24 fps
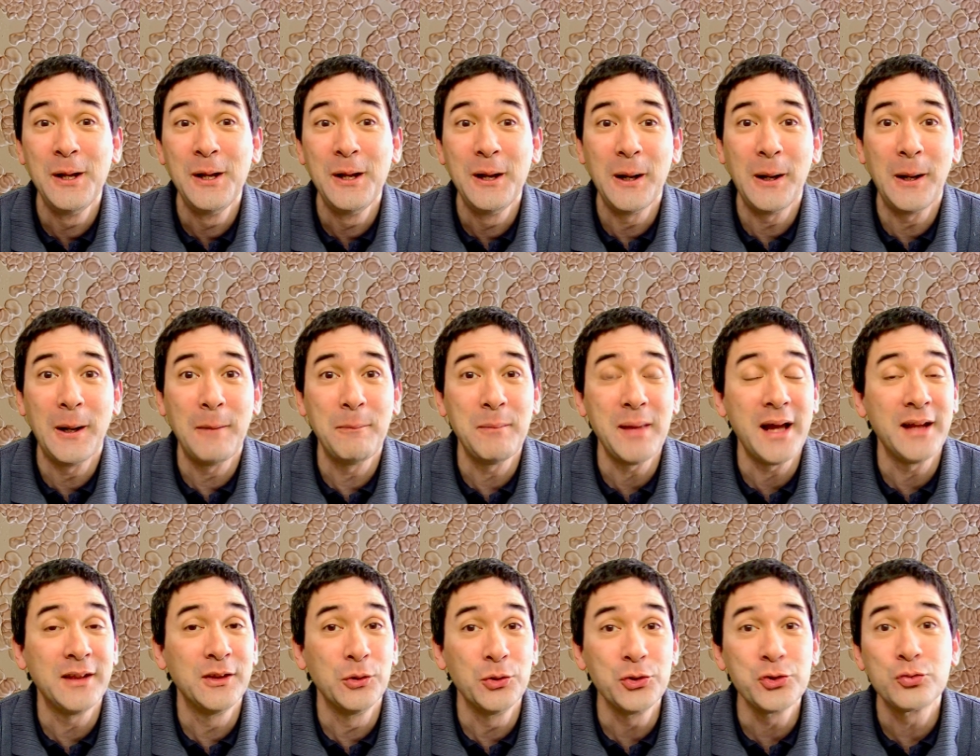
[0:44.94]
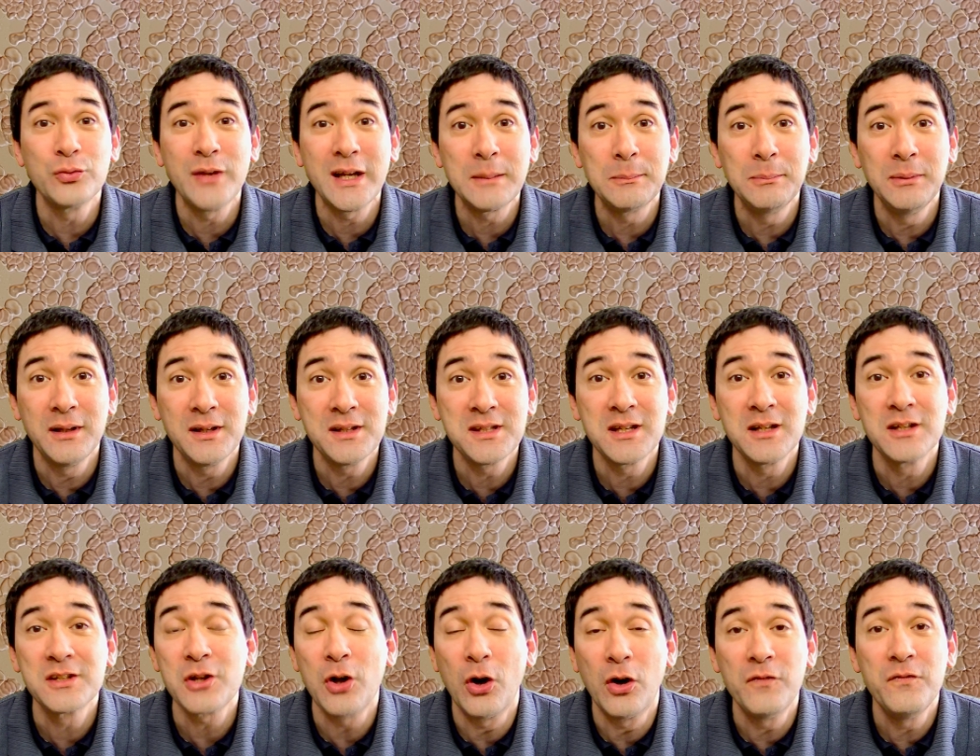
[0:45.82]
Um, and those red blood cells
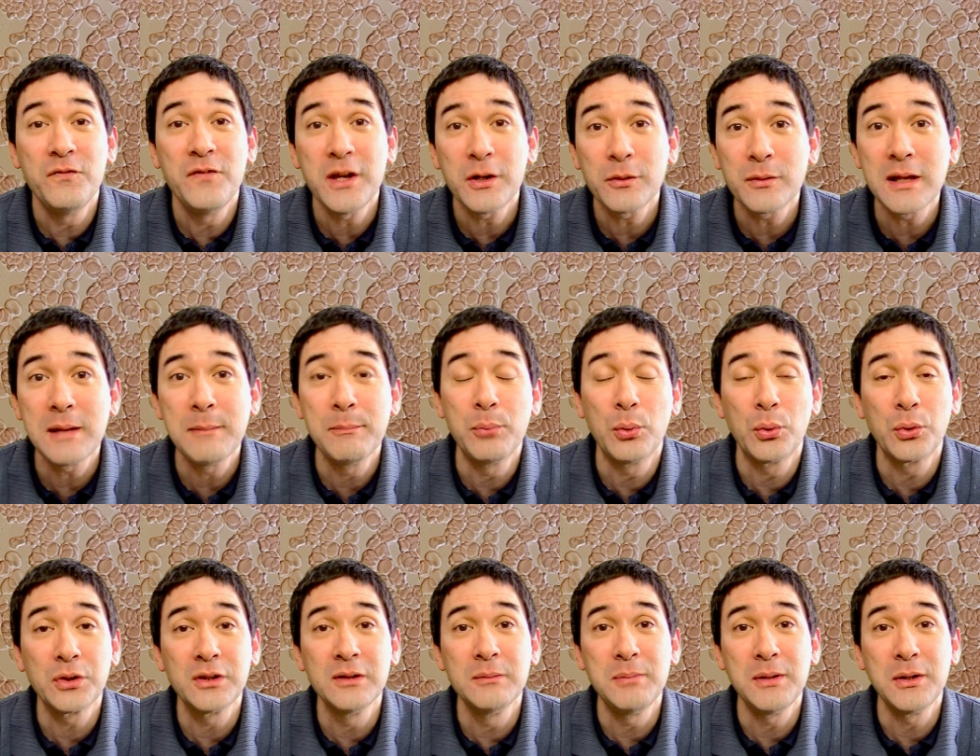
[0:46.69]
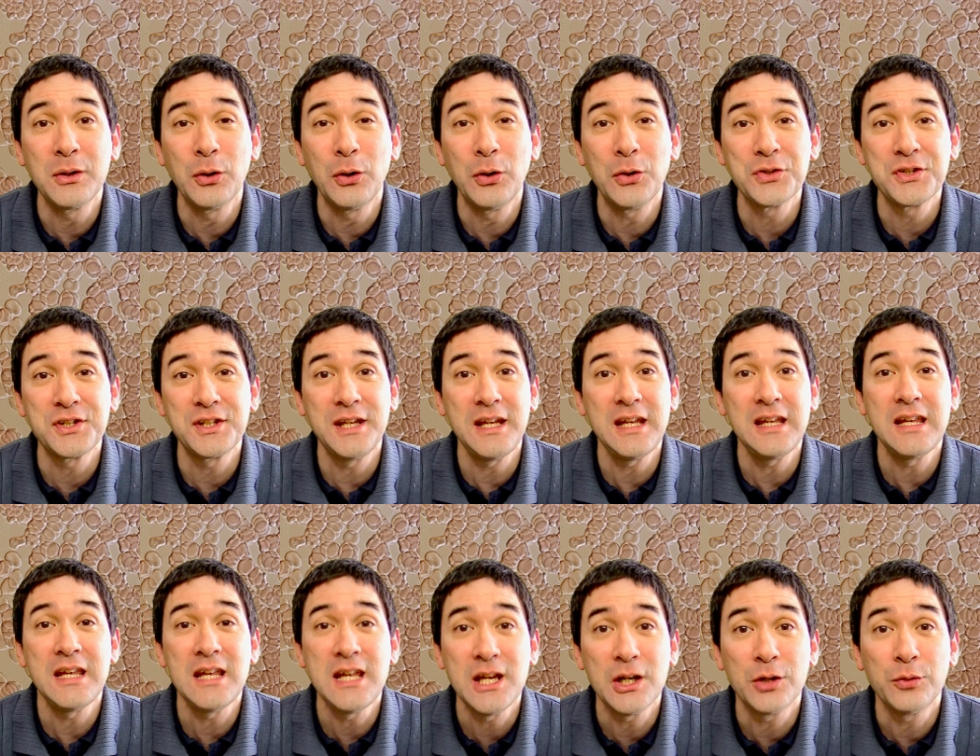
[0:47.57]
are very important because they
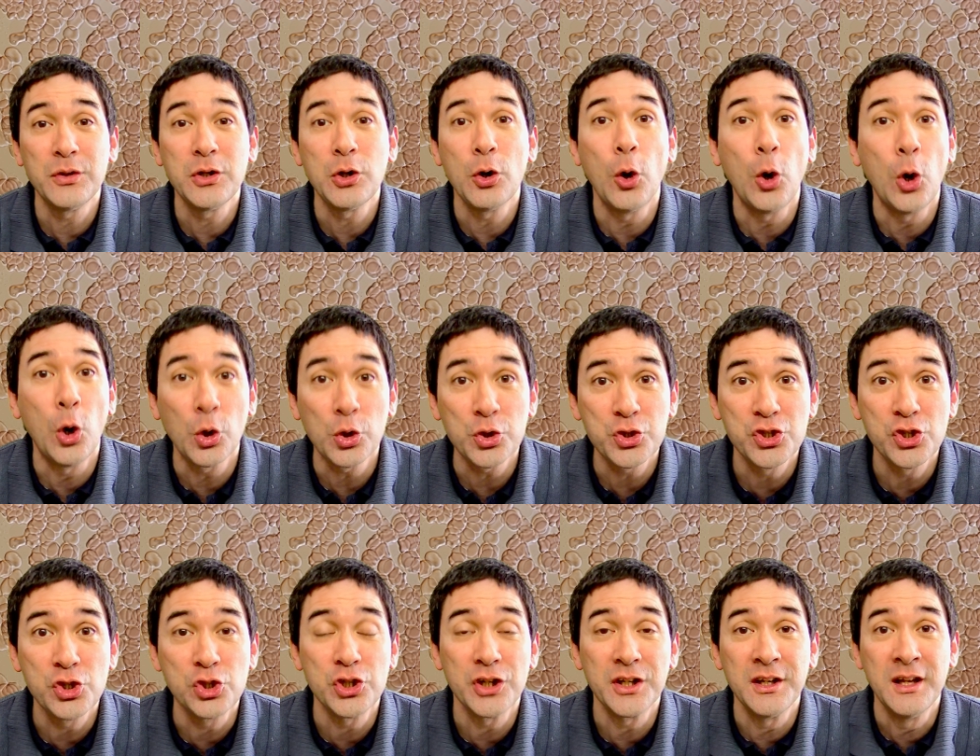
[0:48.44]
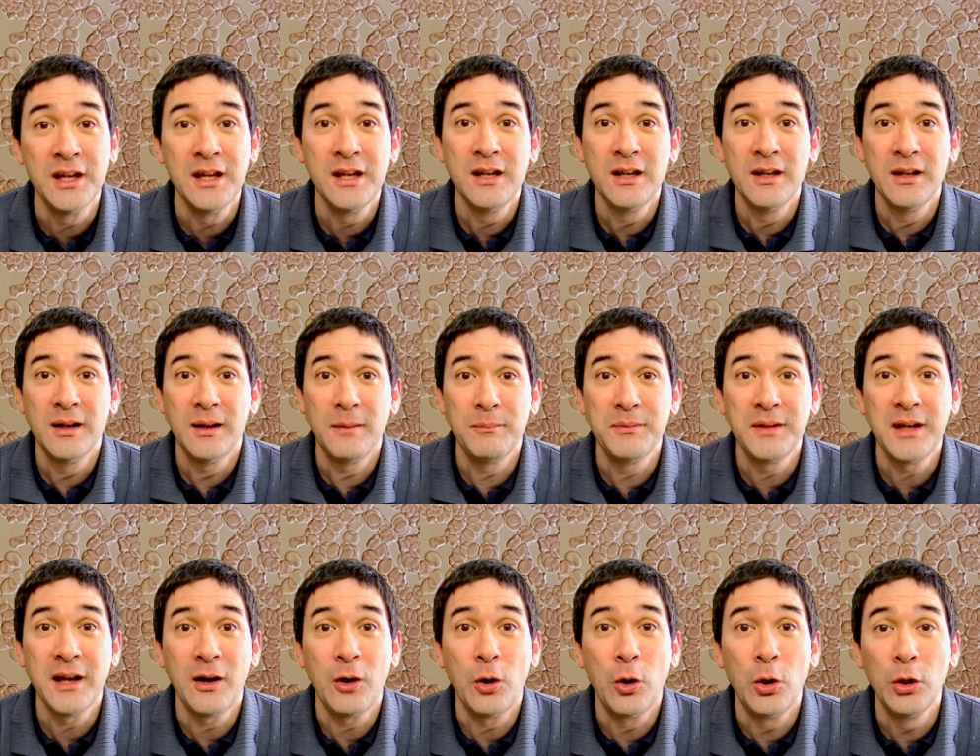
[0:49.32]
carry oxygen. Um,
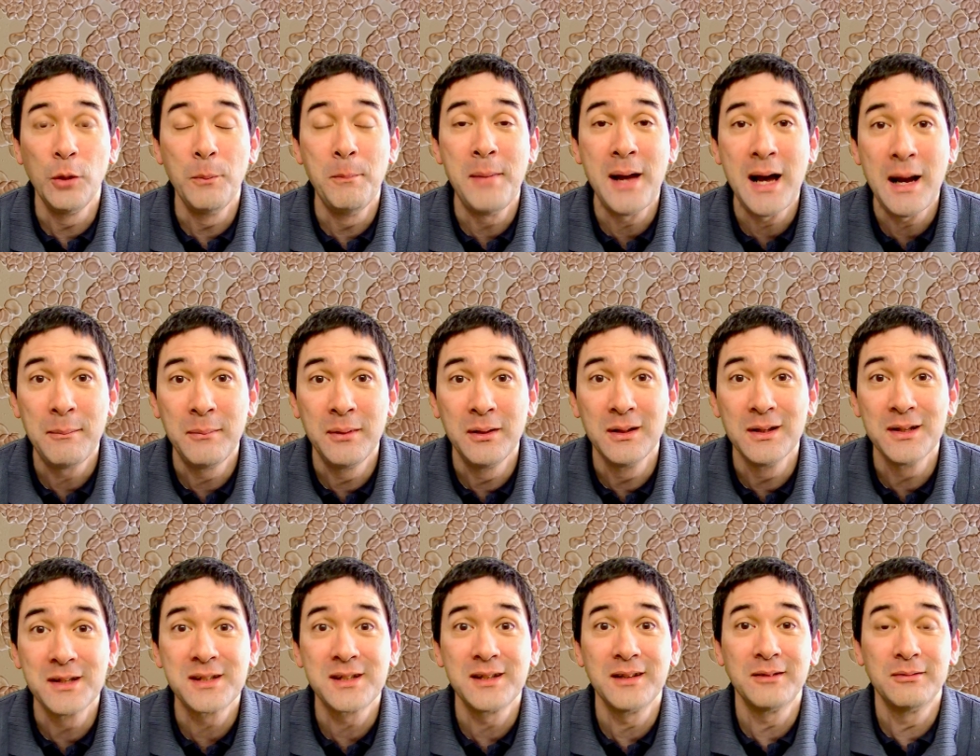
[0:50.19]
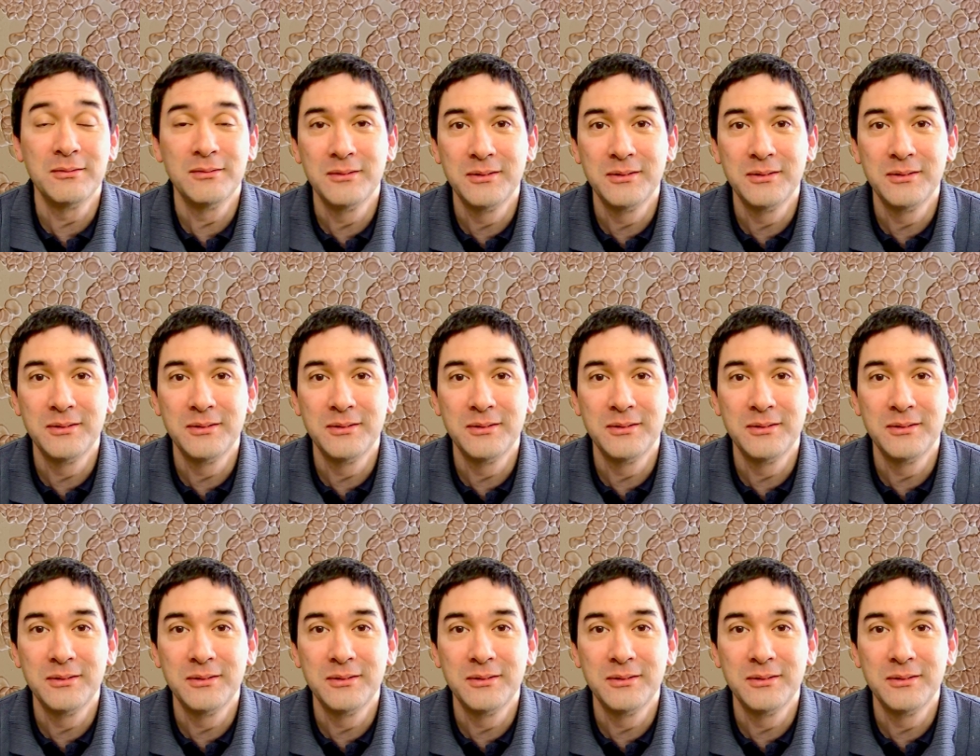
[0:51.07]
yeah, all mammals, uh,